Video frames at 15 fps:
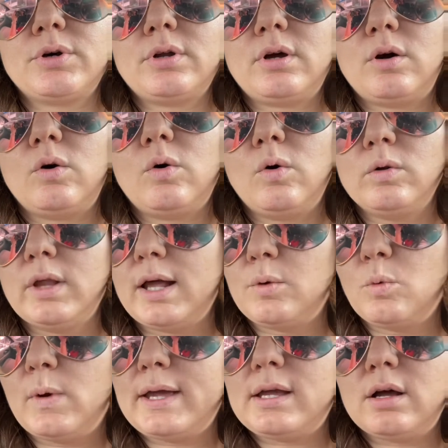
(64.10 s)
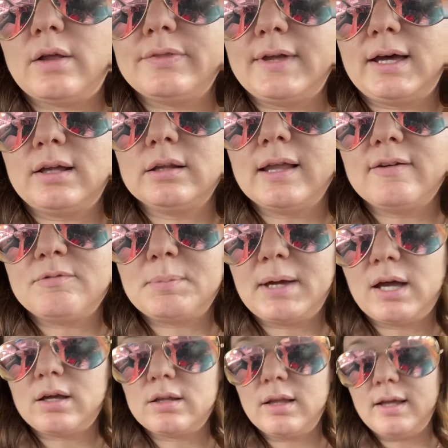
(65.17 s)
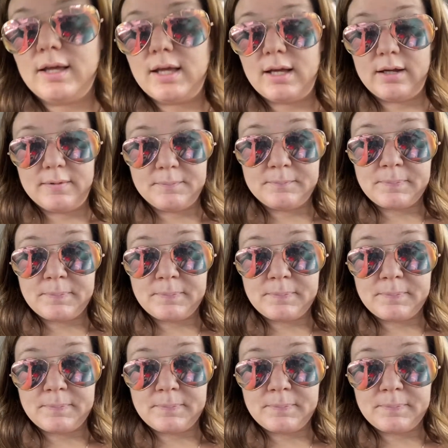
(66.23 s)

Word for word: a whole lot of weight on that left back leg.